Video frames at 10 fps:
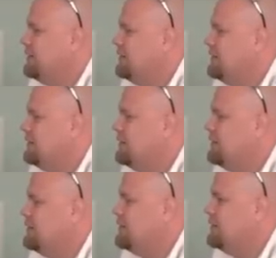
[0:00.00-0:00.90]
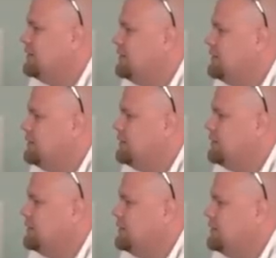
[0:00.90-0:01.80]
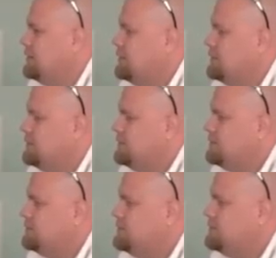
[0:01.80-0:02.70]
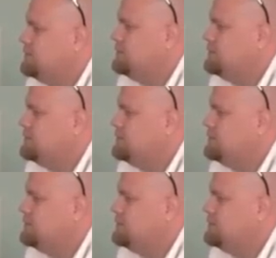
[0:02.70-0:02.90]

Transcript: [no speech]